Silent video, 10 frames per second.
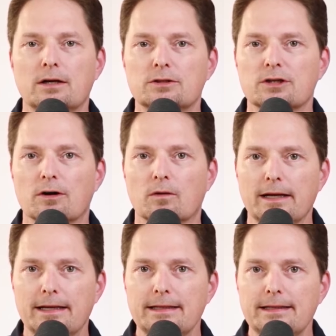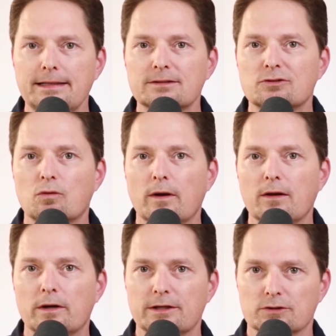So, he's
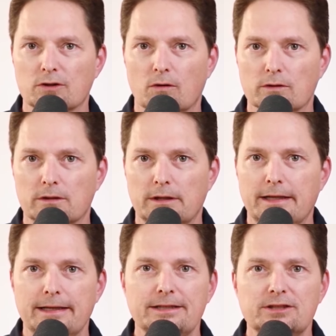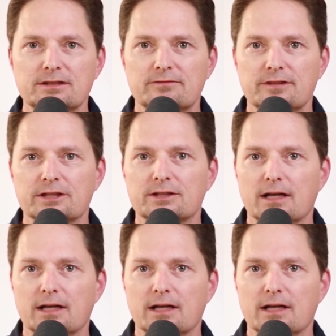21 years old. He just finished